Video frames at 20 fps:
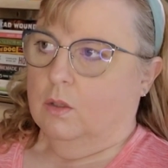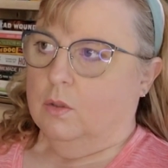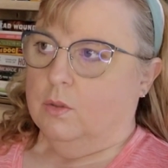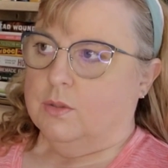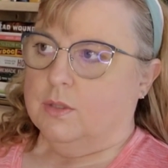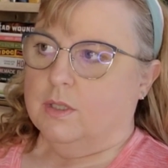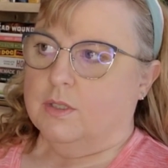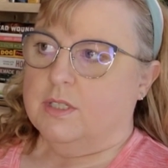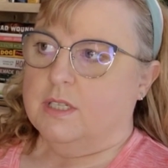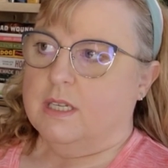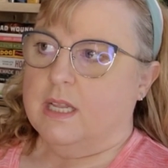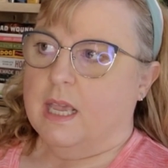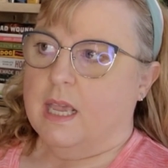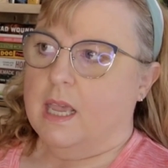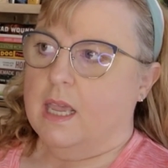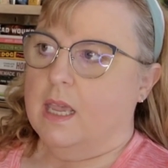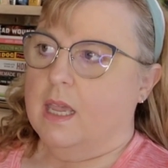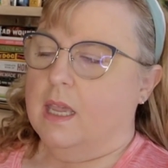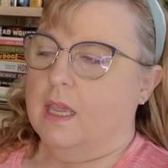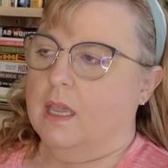So
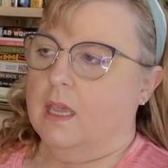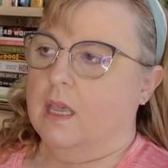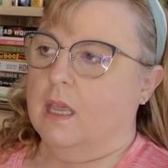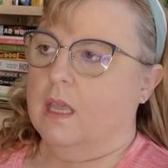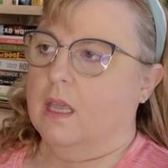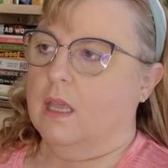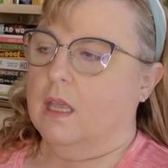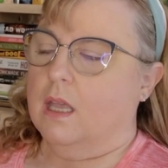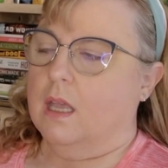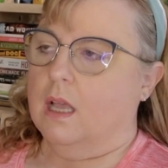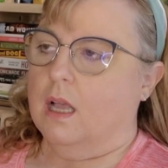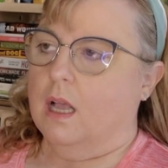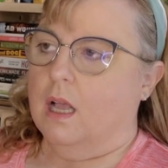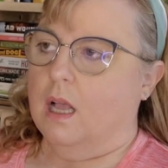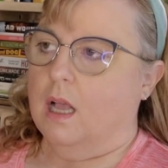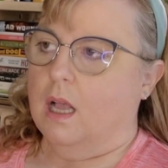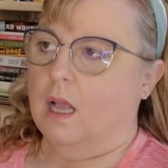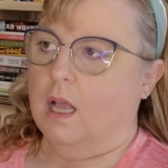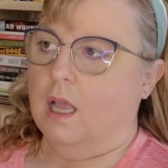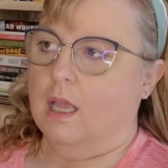today,
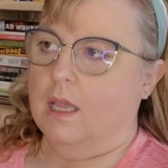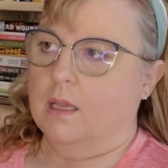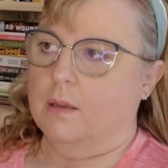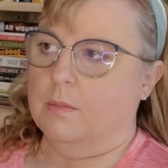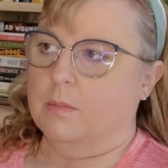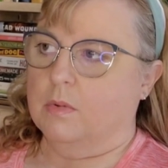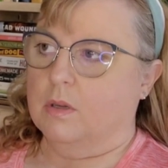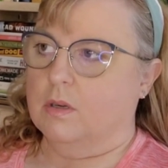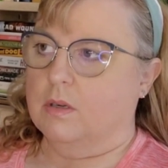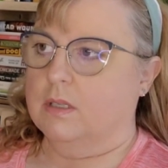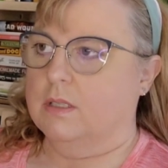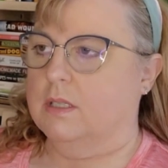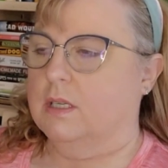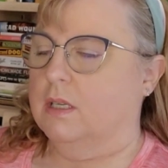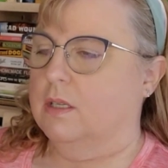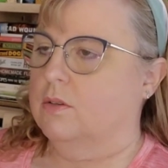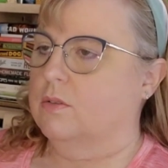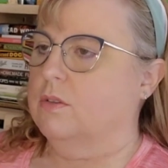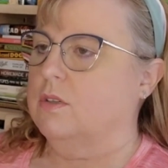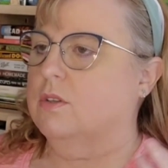I am going to
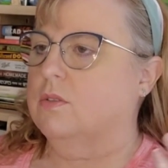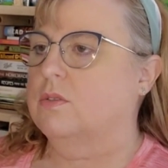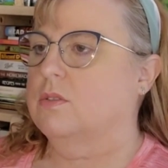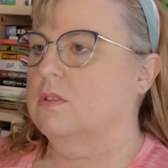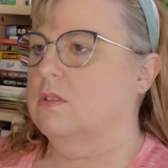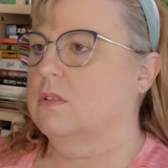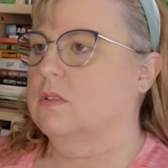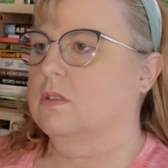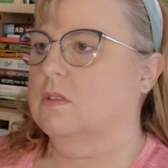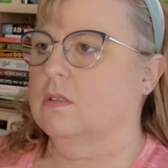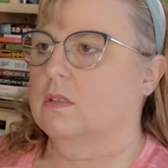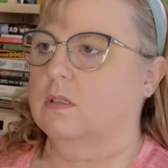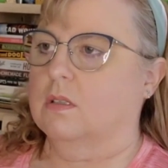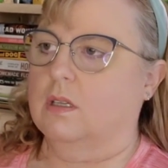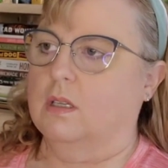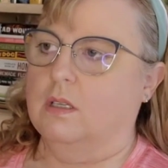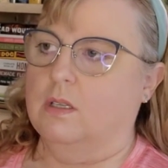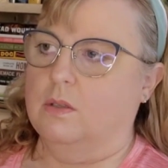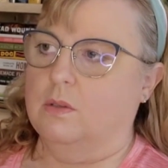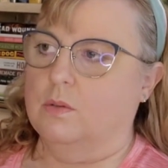introduce
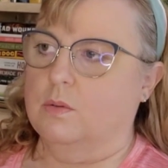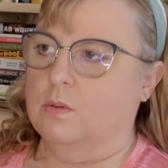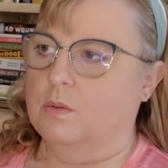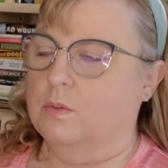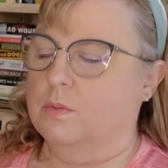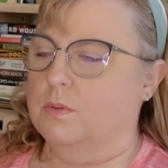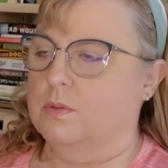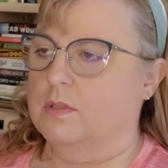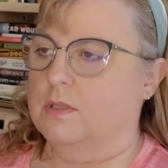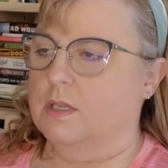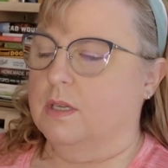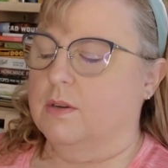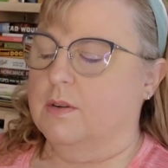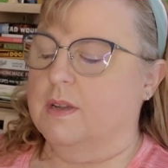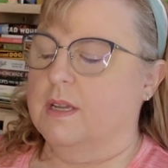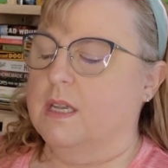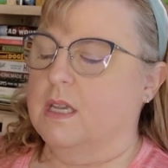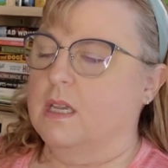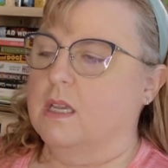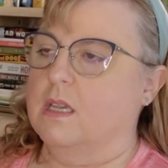a new
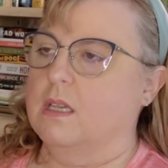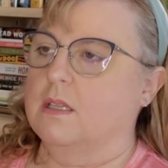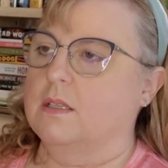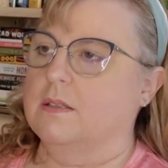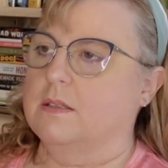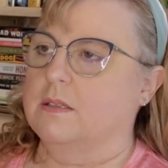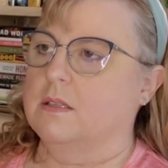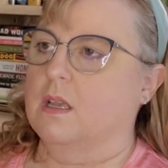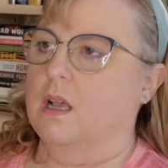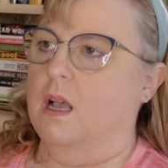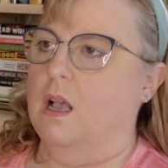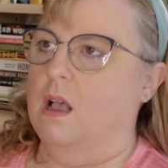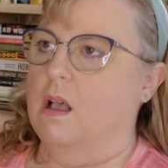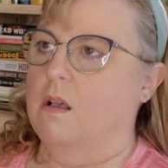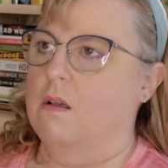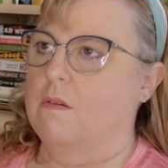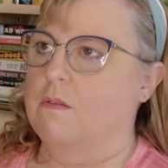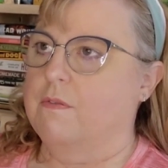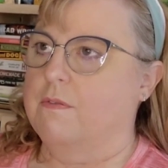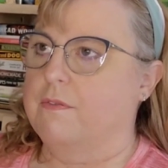series
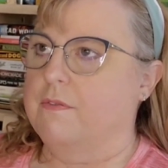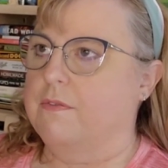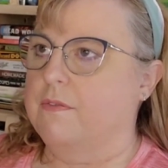of